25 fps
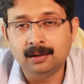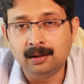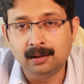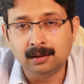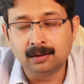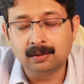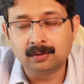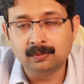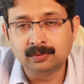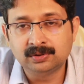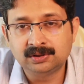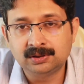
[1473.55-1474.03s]

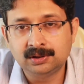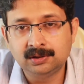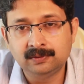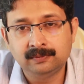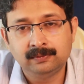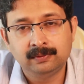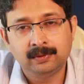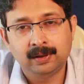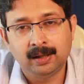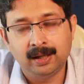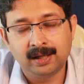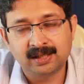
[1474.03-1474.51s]

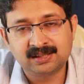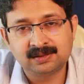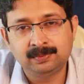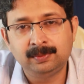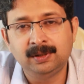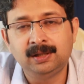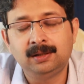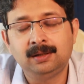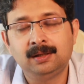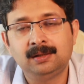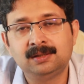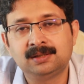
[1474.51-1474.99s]
inclusive,
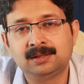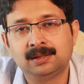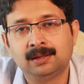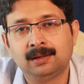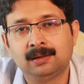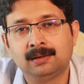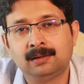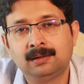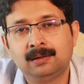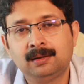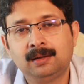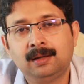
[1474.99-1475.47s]

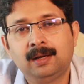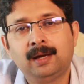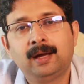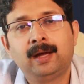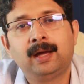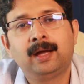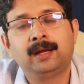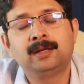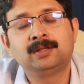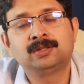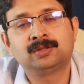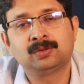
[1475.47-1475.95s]
experiential,
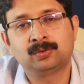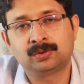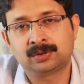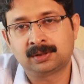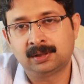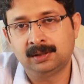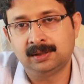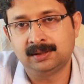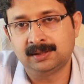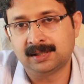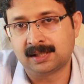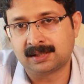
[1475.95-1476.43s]
and
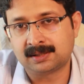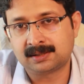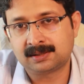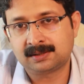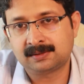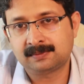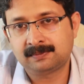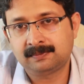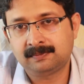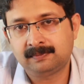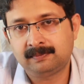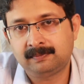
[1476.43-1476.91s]
socially
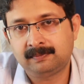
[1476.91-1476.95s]
just.